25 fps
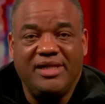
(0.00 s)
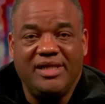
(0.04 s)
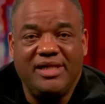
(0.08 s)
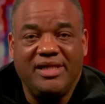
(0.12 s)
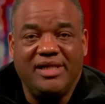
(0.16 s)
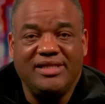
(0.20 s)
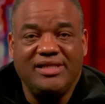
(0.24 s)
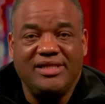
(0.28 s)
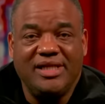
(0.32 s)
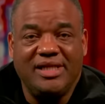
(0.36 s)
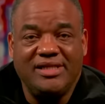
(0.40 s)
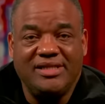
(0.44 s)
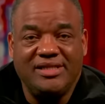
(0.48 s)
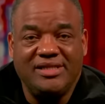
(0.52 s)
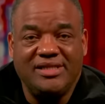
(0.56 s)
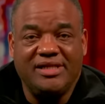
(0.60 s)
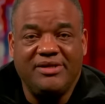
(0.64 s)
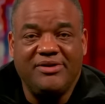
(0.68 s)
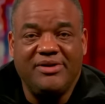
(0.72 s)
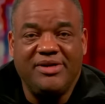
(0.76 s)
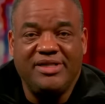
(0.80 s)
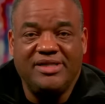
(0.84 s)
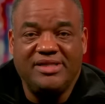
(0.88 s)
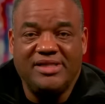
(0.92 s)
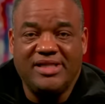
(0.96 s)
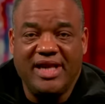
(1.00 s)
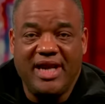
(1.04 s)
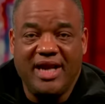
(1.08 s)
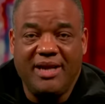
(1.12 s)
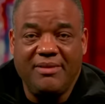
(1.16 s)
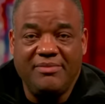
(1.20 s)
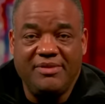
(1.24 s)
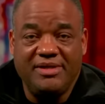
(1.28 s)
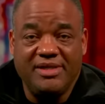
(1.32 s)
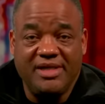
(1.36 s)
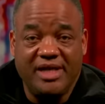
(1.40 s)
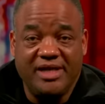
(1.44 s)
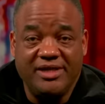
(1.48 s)
It is a serious
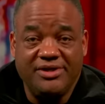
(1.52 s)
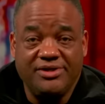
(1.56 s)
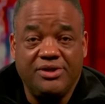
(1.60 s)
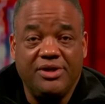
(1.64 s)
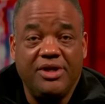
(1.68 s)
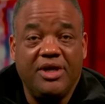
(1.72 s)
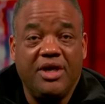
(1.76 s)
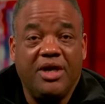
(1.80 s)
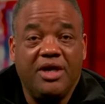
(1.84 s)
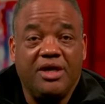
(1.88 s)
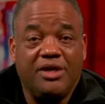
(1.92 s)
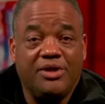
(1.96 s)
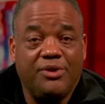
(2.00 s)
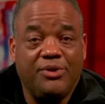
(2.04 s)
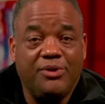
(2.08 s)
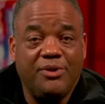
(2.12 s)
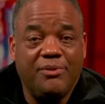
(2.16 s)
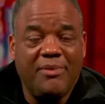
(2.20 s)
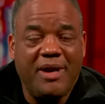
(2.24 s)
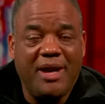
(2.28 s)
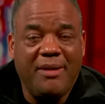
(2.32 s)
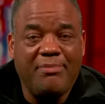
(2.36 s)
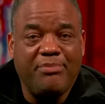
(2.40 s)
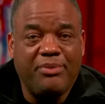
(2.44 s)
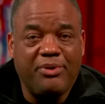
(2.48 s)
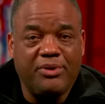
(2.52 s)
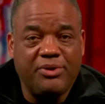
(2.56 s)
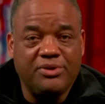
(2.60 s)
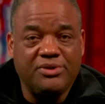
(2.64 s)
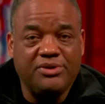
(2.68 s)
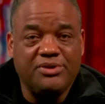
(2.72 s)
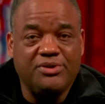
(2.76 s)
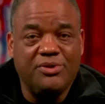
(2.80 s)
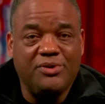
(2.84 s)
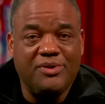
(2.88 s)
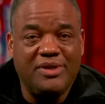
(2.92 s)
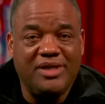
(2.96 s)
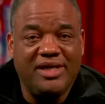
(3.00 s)
game changer. Go to my
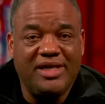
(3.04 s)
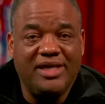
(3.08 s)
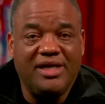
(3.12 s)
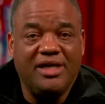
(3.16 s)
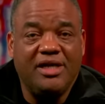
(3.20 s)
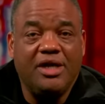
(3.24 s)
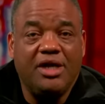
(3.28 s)
personal link,